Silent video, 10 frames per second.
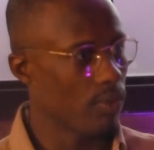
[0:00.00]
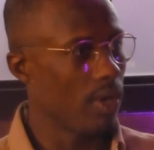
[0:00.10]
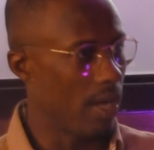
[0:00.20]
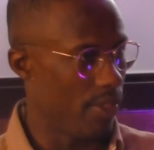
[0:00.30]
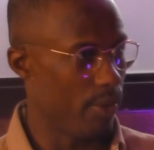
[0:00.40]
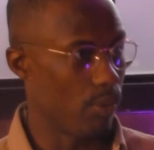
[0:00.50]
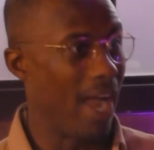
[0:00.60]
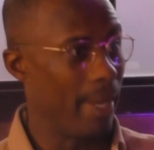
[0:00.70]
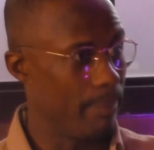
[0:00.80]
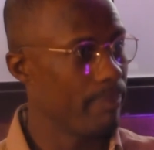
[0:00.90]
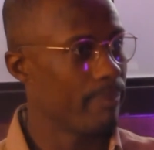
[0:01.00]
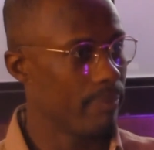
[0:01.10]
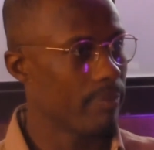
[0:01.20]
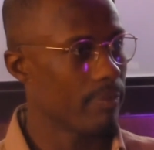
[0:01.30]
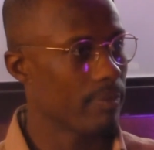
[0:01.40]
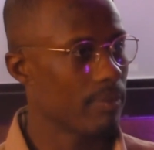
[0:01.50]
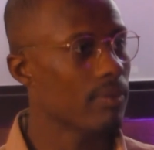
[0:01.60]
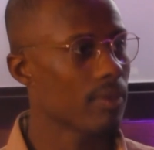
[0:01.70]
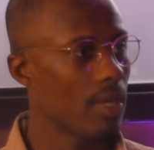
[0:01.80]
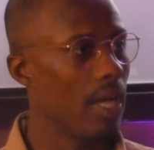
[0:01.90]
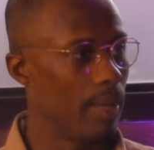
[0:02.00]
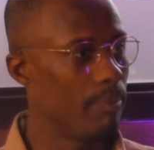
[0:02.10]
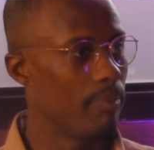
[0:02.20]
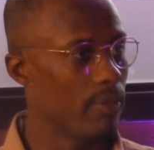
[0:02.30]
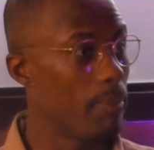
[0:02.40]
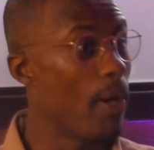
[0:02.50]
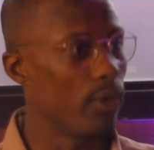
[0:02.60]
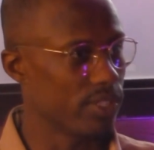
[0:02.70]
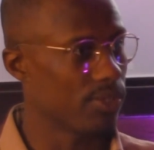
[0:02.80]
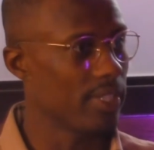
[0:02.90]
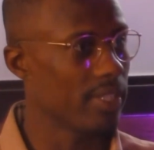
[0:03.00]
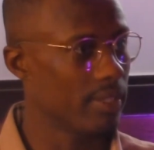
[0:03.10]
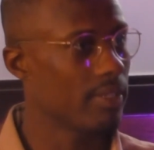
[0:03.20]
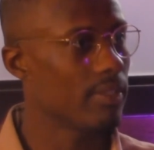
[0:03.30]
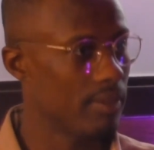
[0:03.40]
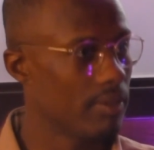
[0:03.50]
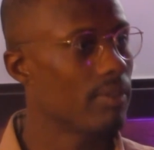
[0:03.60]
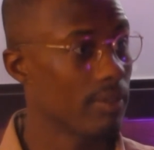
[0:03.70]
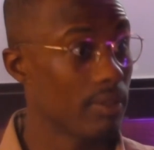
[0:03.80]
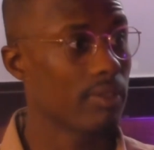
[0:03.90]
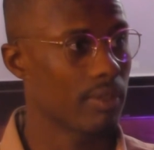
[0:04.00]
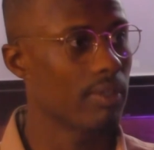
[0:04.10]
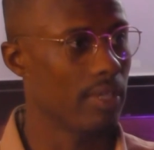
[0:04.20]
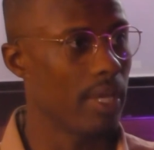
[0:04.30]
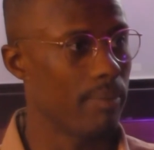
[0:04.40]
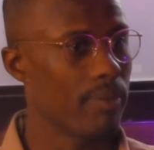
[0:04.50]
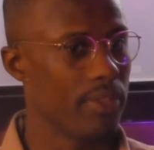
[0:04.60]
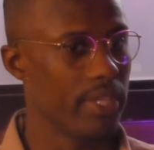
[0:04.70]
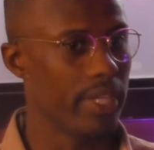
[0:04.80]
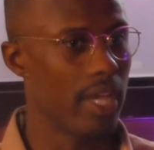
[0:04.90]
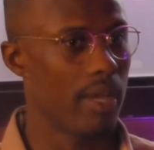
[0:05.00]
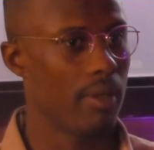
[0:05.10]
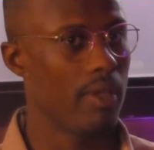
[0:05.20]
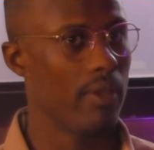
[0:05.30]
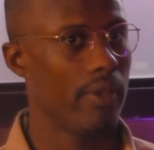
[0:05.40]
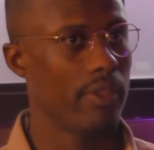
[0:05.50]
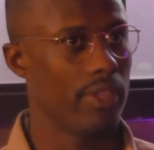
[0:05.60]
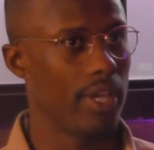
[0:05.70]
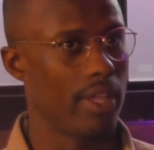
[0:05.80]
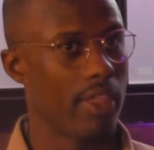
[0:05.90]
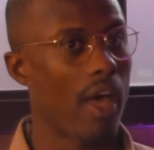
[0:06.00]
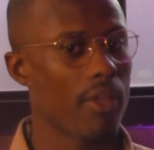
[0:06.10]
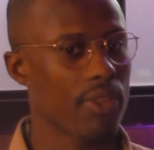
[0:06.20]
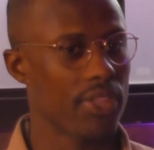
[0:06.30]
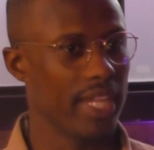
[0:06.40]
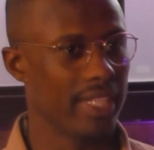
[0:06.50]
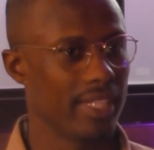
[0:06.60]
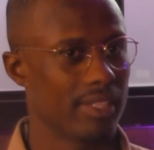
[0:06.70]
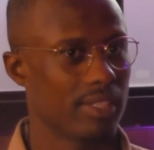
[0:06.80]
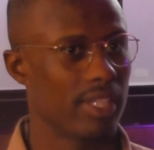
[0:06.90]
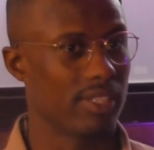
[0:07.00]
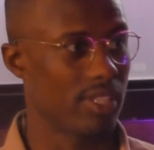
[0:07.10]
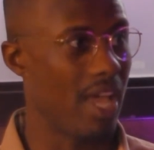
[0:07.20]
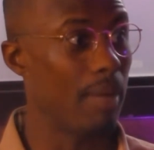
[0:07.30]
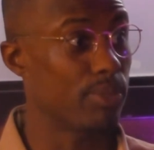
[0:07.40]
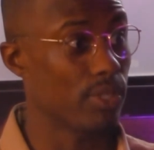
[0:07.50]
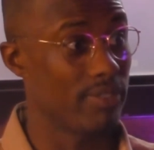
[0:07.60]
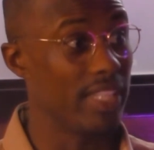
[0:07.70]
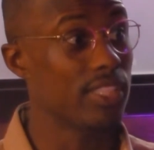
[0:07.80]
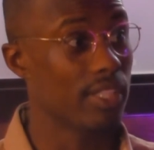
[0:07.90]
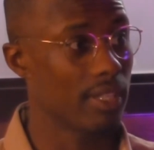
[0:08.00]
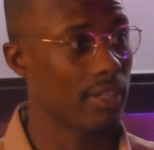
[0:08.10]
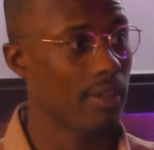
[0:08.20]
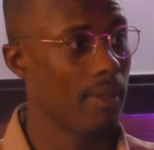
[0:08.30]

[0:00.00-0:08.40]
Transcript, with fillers: Uh, the rhyme, um, the poetry. Yeah. yeah. The uh, the other thing is is the observation.